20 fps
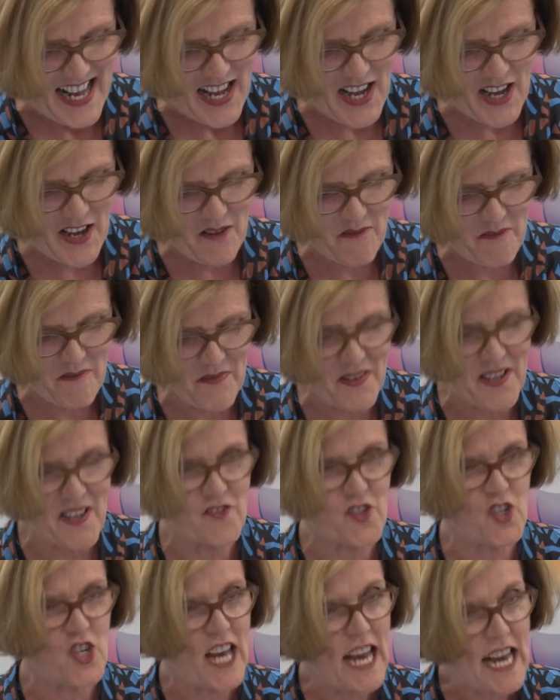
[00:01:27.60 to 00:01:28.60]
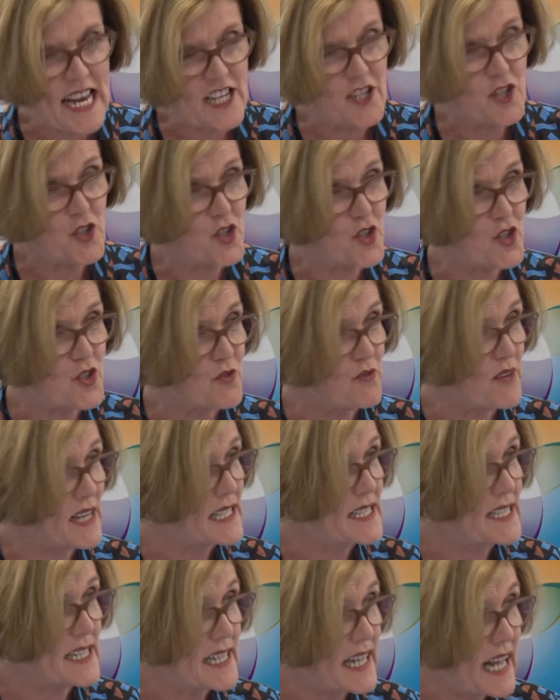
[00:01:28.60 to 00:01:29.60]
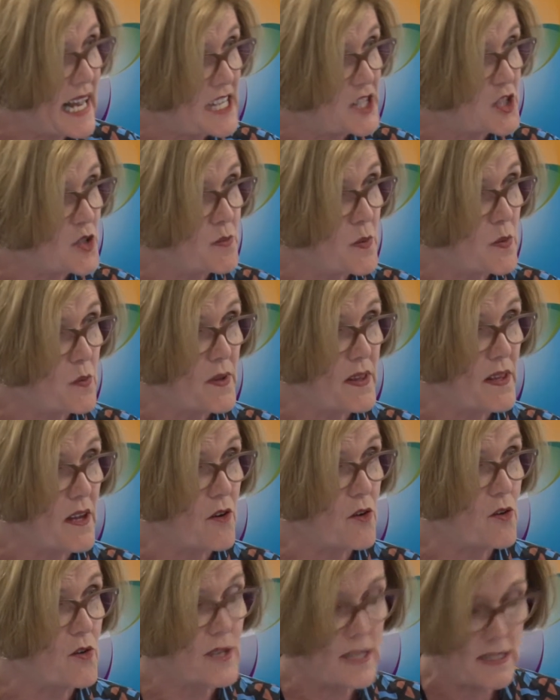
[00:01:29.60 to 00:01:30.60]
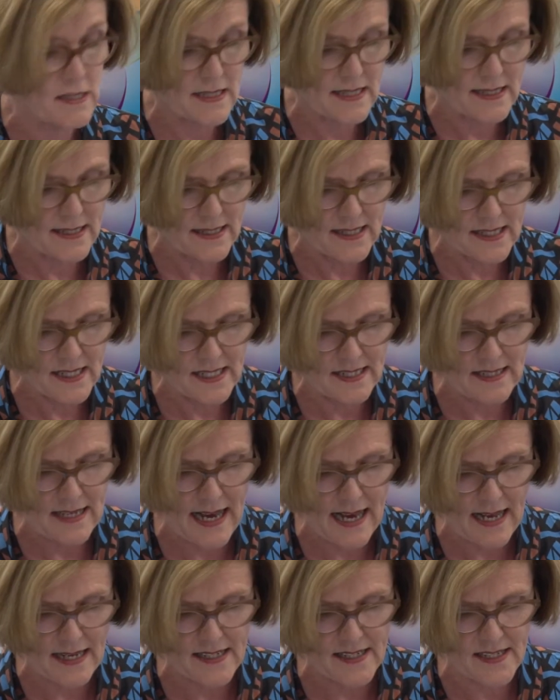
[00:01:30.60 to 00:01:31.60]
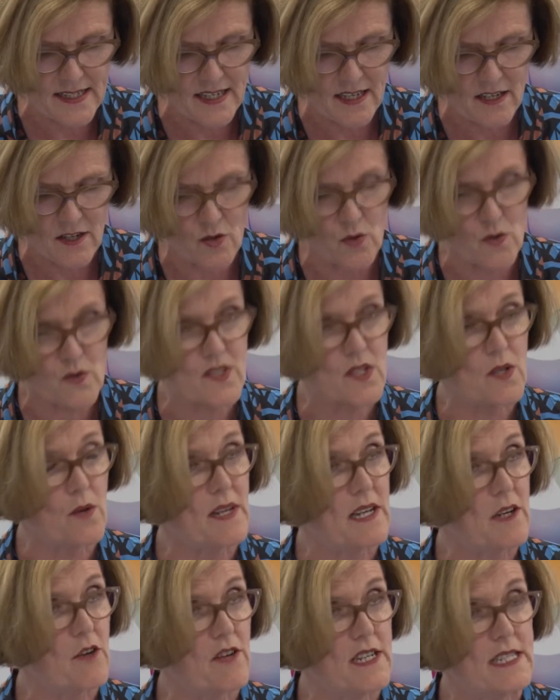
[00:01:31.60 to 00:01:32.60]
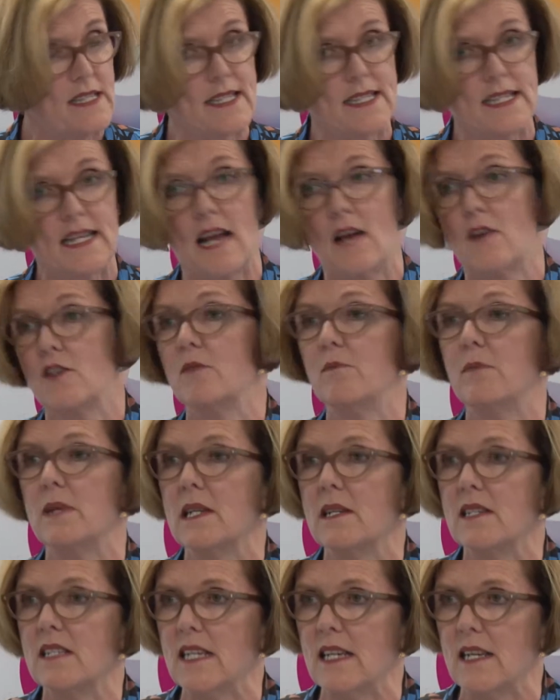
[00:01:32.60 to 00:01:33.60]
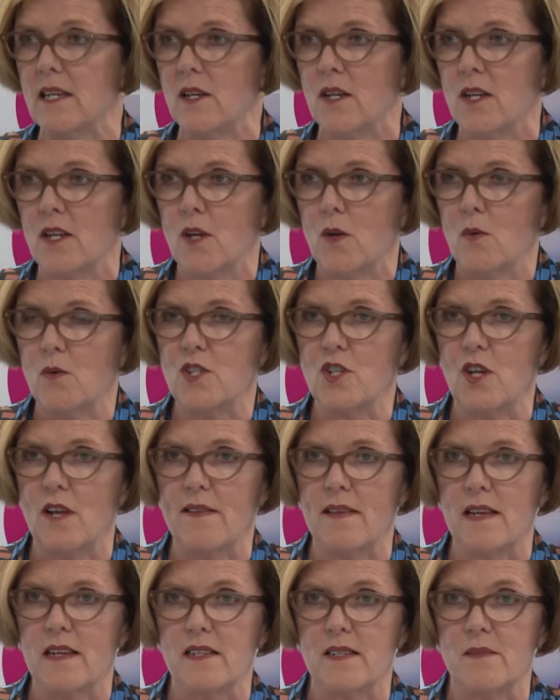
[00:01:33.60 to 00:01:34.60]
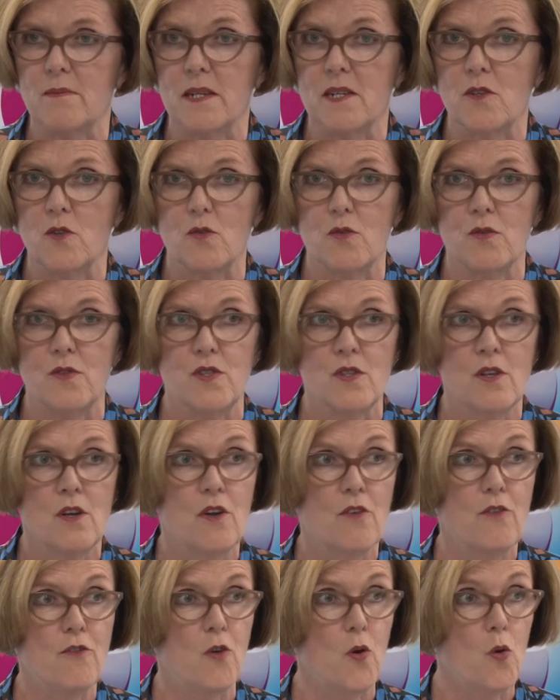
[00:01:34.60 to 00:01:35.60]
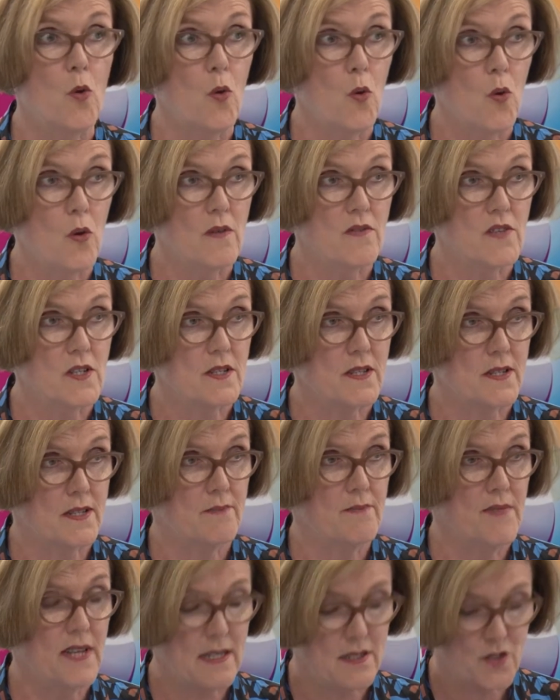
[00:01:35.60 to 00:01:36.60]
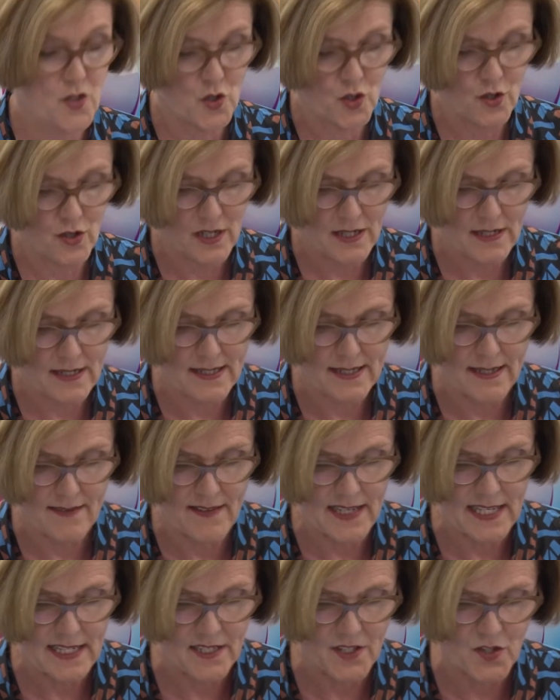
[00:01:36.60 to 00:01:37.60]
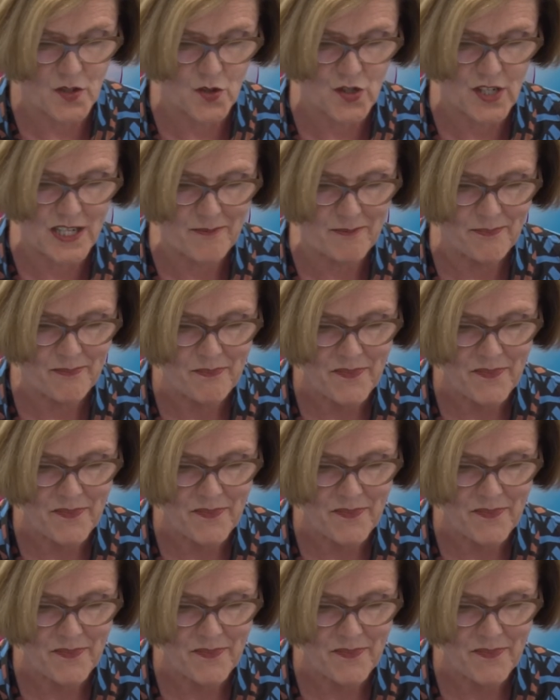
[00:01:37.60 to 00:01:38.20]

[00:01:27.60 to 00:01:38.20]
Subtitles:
of change, direct engagement with our audiences, and also increased accountability, which I think has been good for all of us as journalists in the industry.